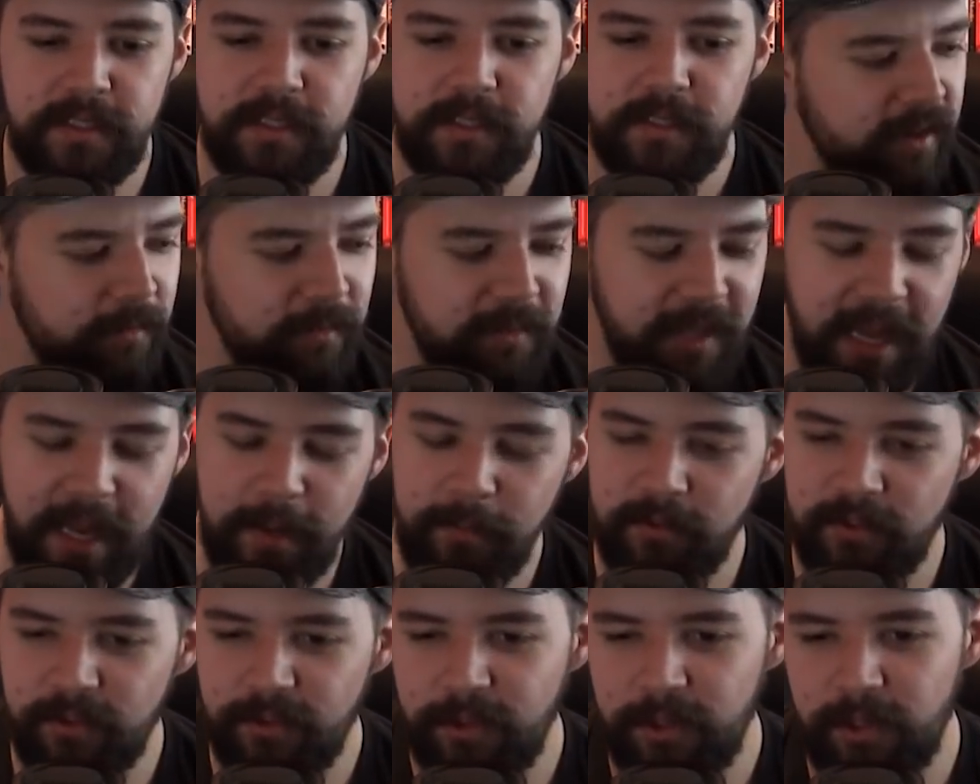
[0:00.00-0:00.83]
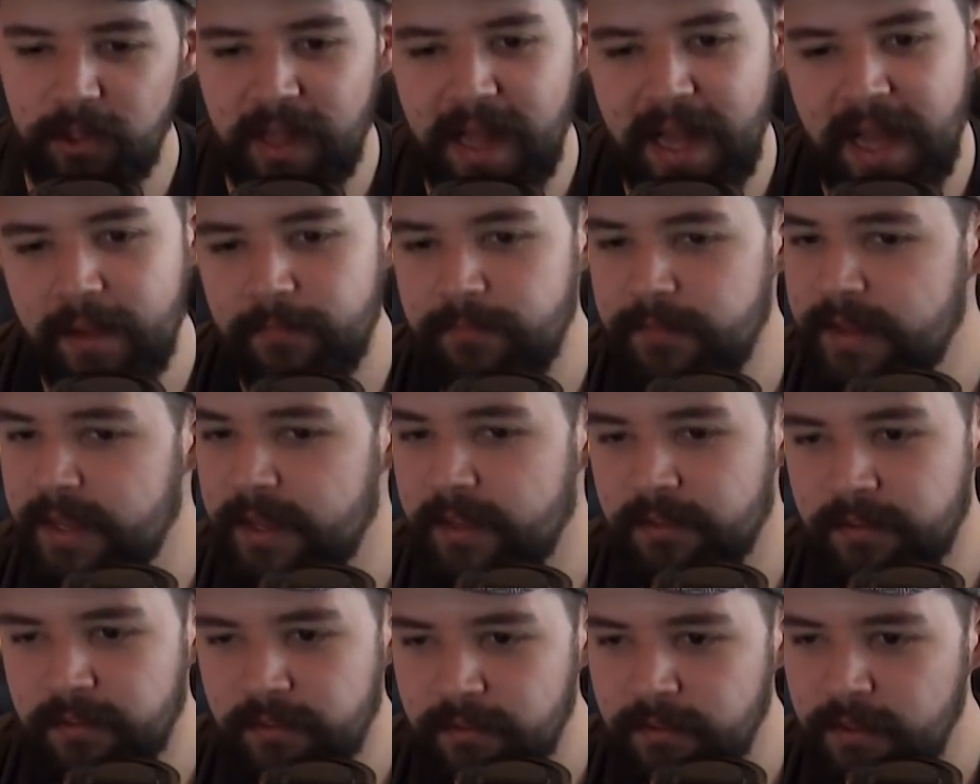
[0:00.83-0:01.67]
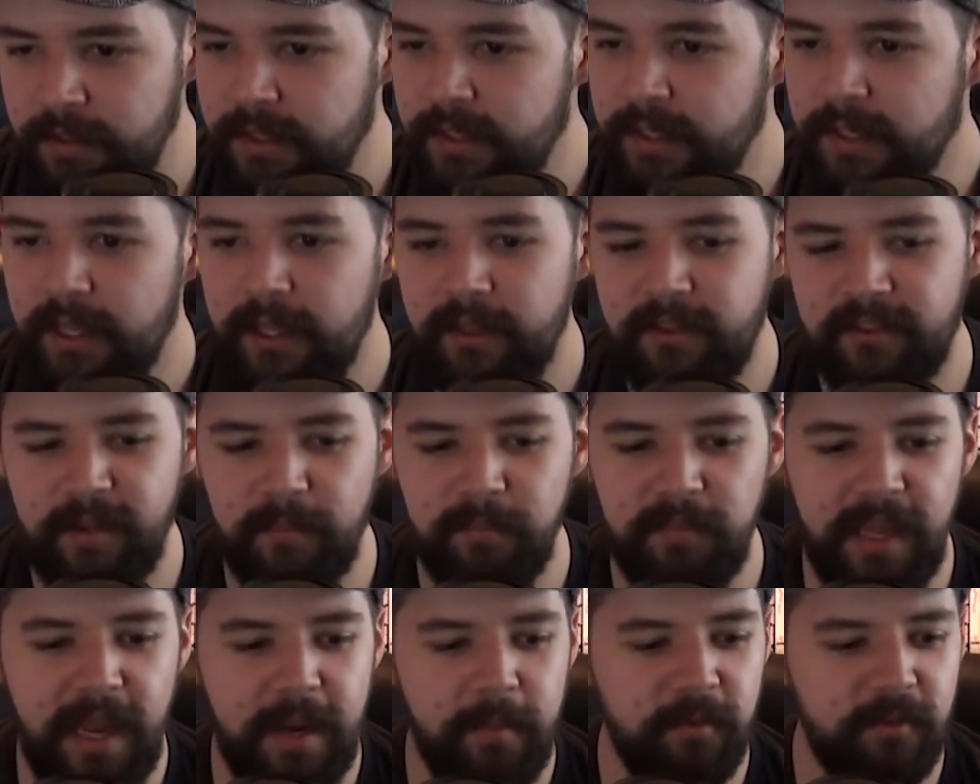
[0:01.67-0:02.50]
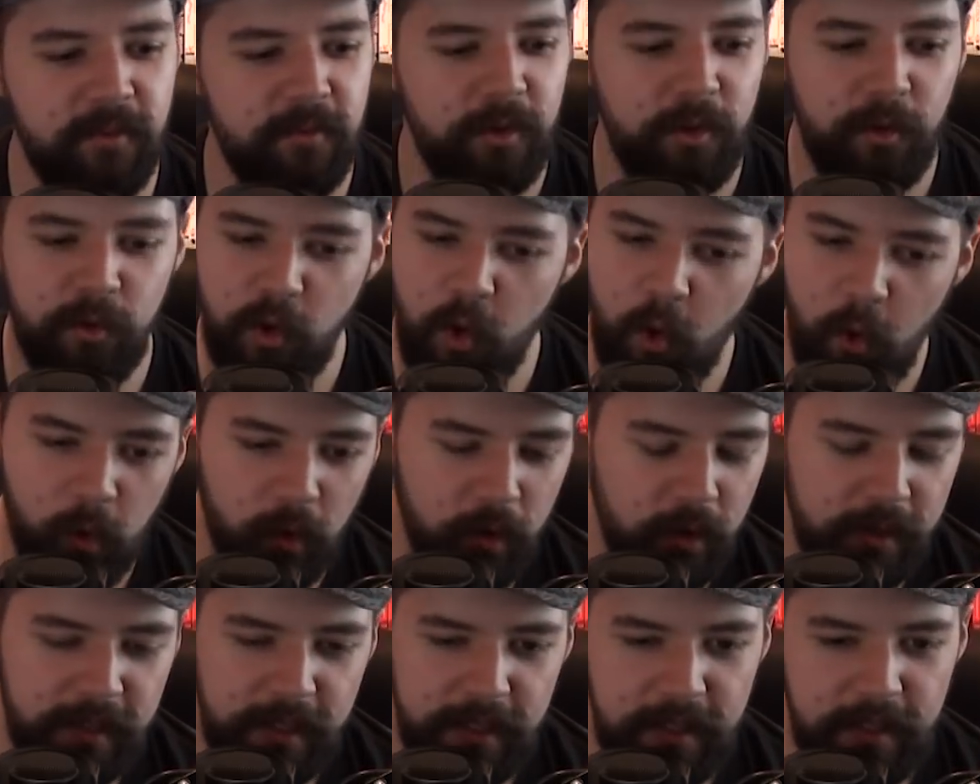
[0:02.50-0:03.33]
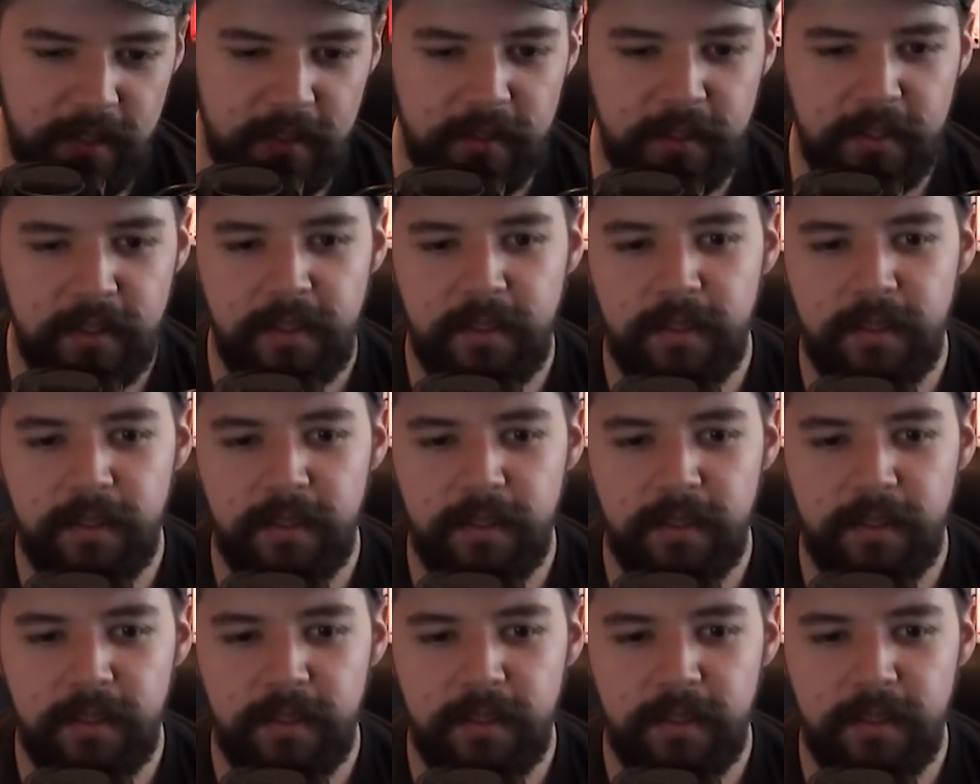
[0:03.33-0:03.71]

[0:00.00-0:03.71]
Sometimes a little obvious, sometimes a little corny,